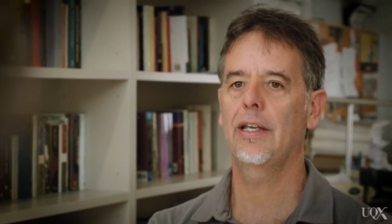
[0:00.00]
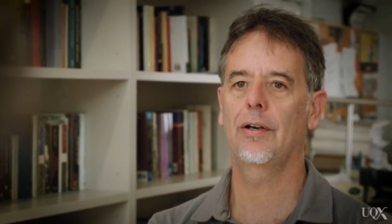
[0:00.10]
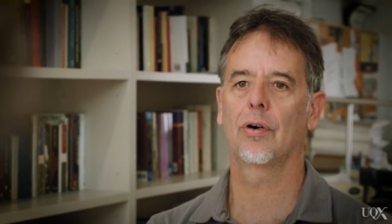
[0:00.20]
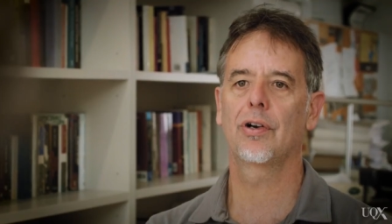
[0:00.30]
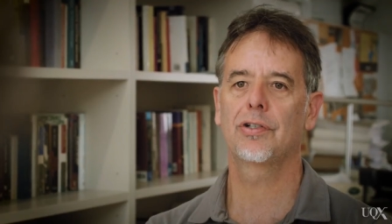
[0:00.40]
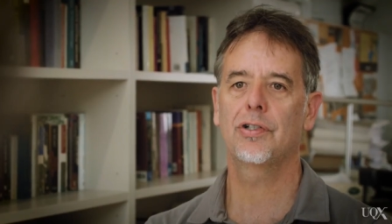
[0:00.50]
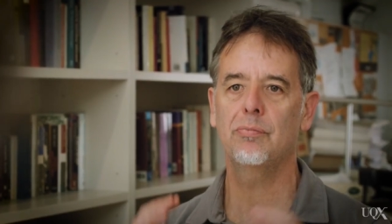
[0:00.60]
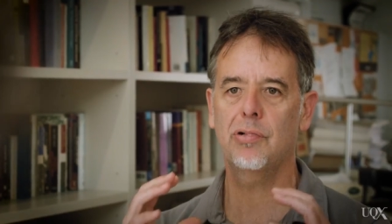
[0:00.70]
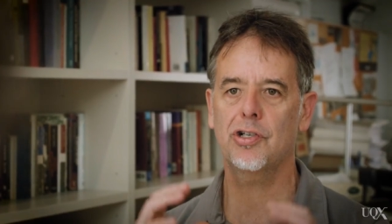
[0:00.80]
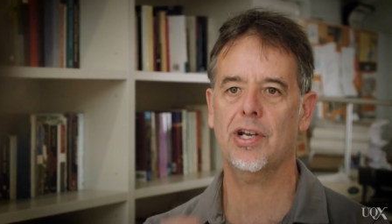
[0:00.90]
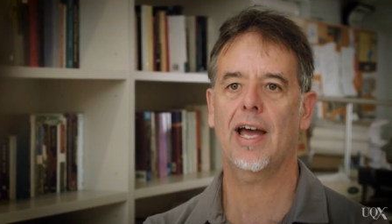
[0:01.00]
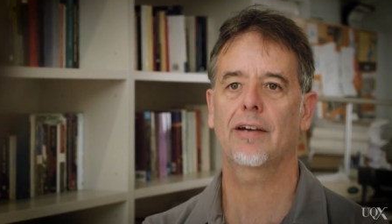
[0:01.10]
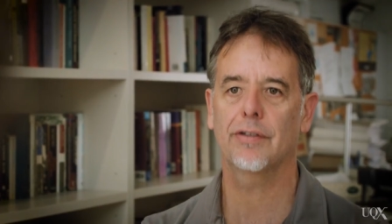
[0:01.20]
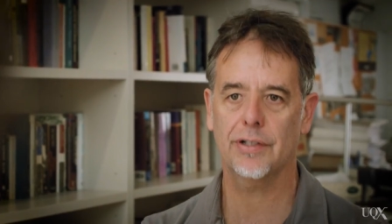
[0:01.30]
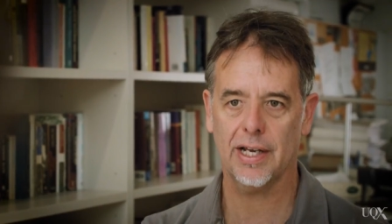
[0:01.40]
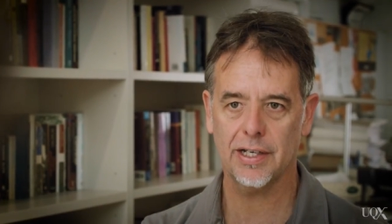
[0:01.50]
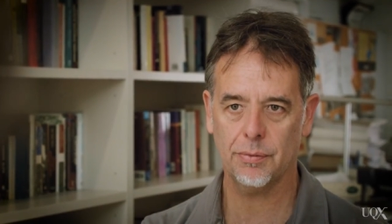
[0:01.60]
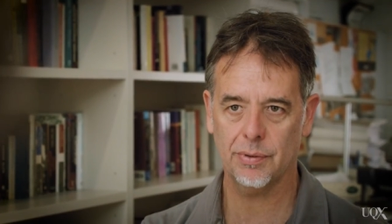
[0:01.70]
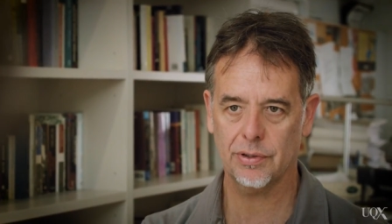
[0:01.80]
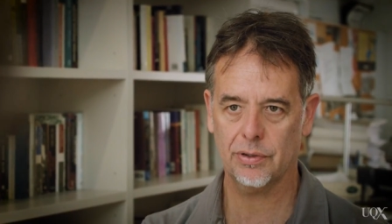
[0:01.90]
in order to push
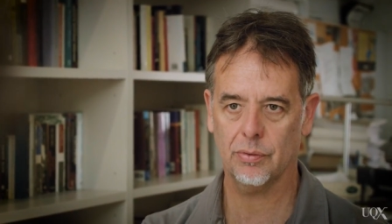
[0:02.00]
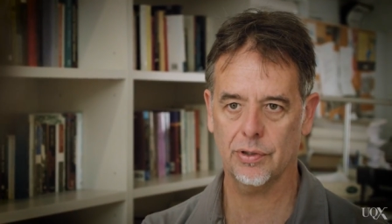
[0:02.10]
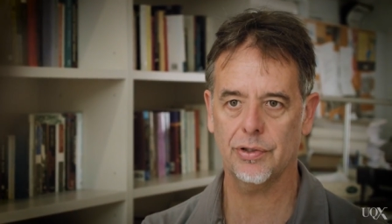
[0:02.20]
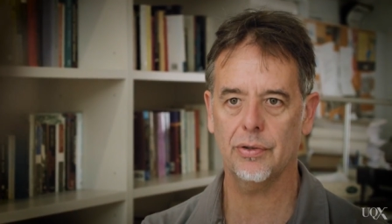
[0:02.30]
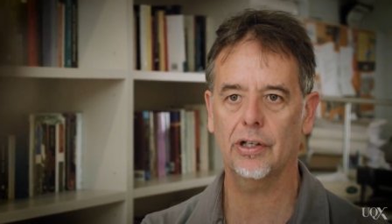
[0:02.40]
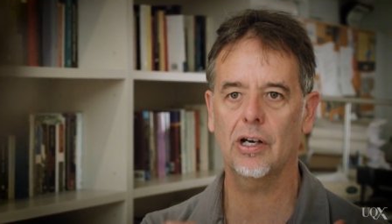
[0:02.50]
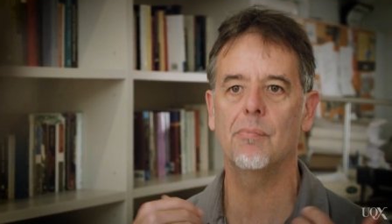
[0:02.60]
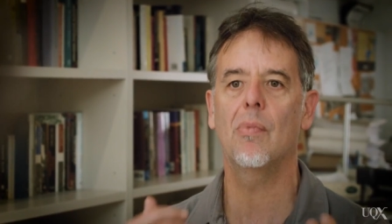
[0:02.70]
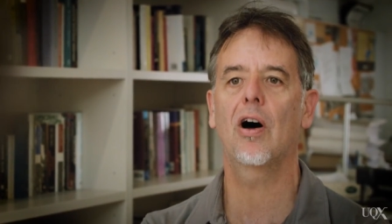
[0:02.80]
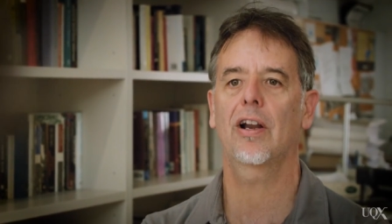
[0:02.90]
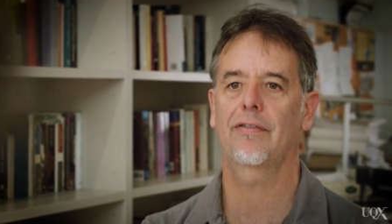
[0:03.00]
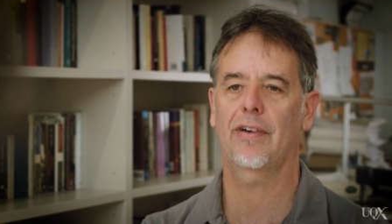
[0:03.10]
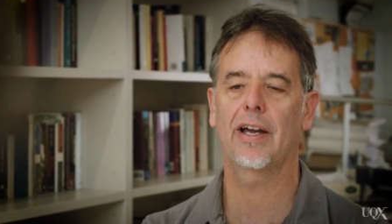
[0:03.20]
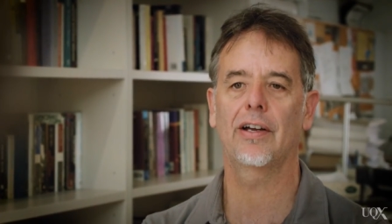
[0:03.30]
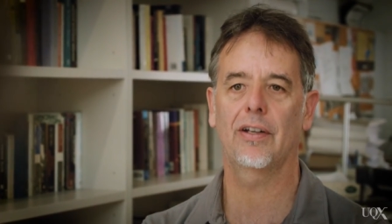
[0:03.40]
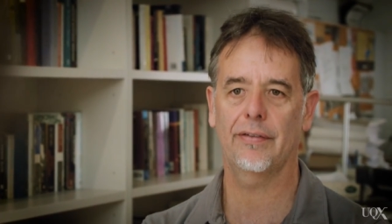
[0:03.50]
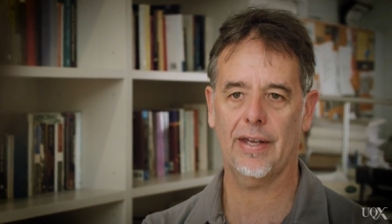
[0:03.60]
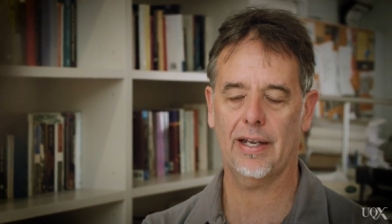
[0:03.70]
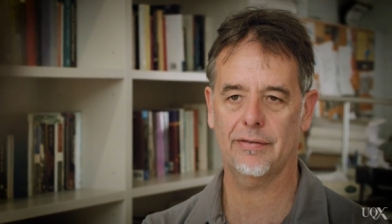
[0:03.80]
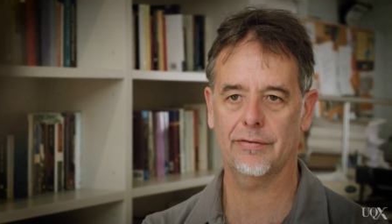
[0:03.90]
advertisements towards you and commodify all of
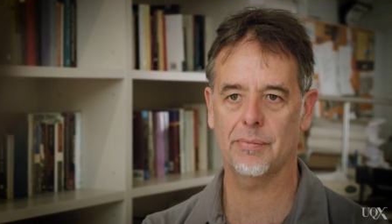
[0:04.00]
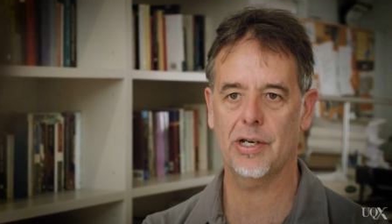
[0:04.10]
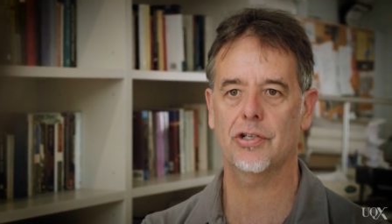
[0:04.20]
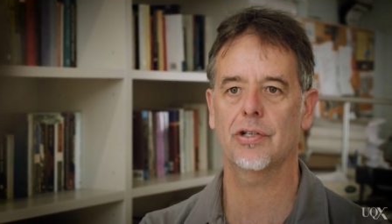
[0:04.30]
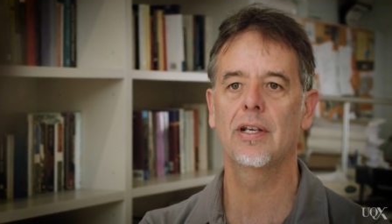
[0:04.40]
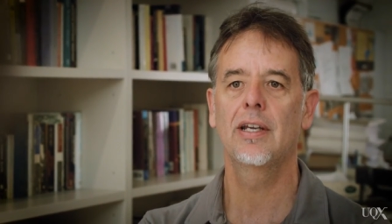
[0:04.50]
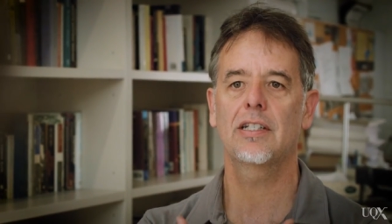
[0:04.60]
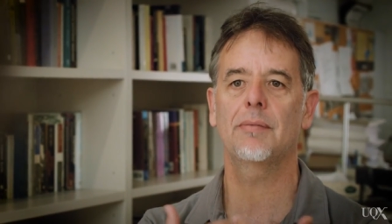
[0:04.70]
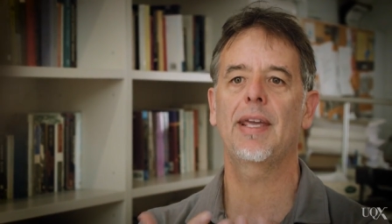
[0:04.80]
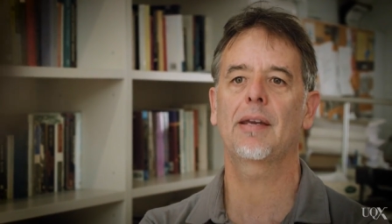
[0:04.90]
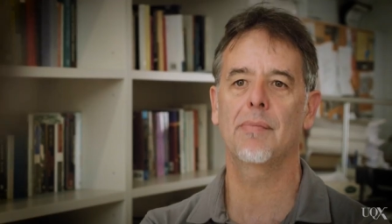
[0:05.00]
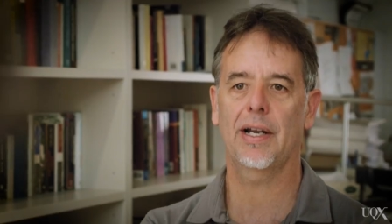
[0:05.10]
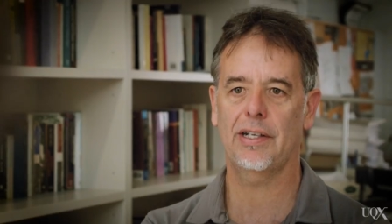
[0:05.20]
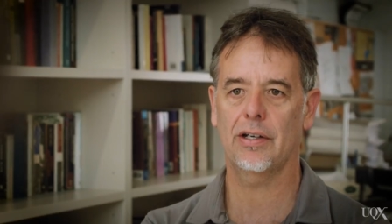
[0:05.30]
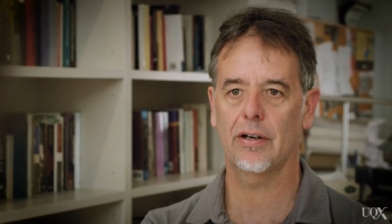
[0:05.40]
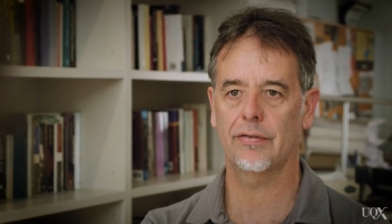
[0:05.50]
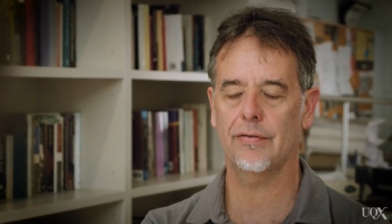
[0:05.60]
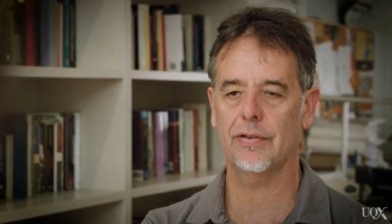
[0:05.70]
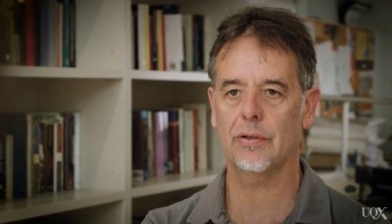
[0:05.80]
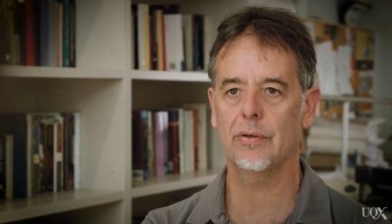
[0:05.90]
that information to make money off
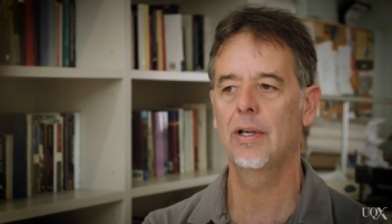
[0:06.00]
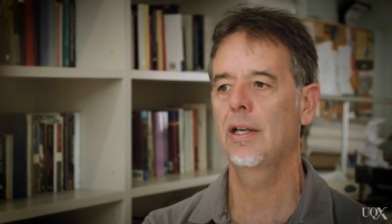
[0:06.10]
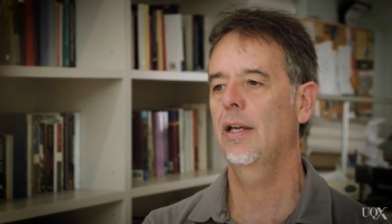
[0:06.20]
of you.